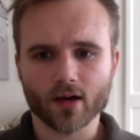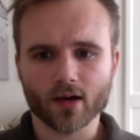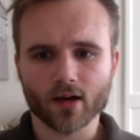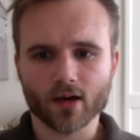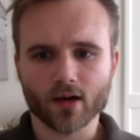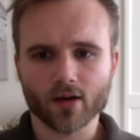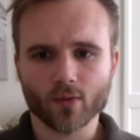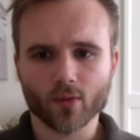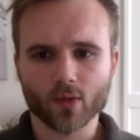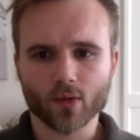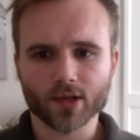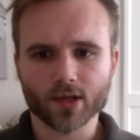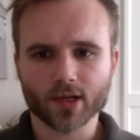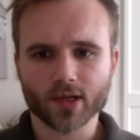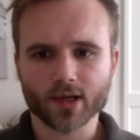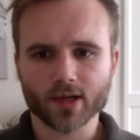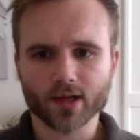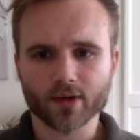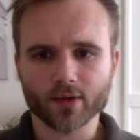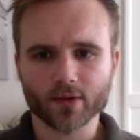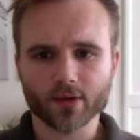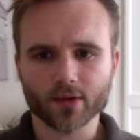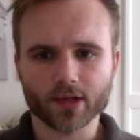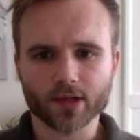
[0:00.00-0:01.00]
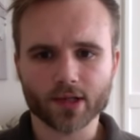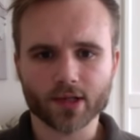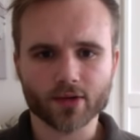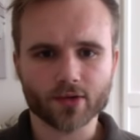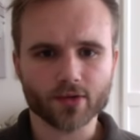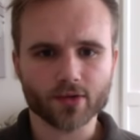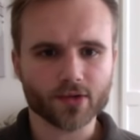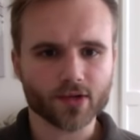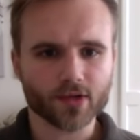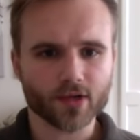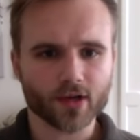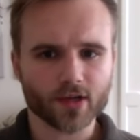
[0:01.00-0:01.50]
one that I don't really
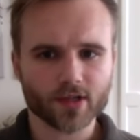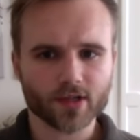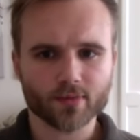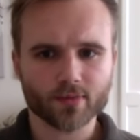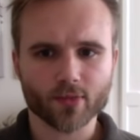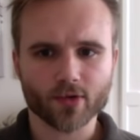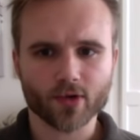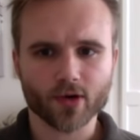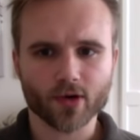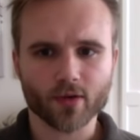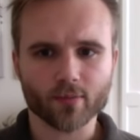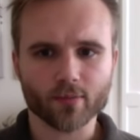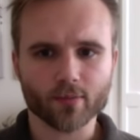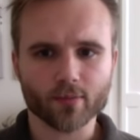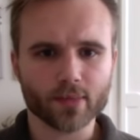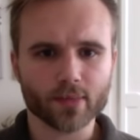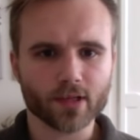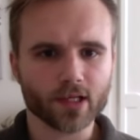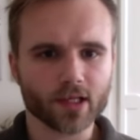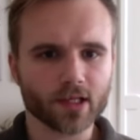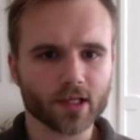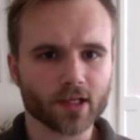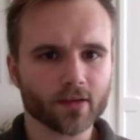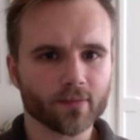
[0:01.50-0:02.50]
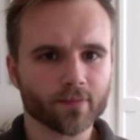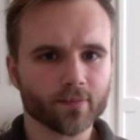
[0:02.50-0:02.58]
use, osmo.me.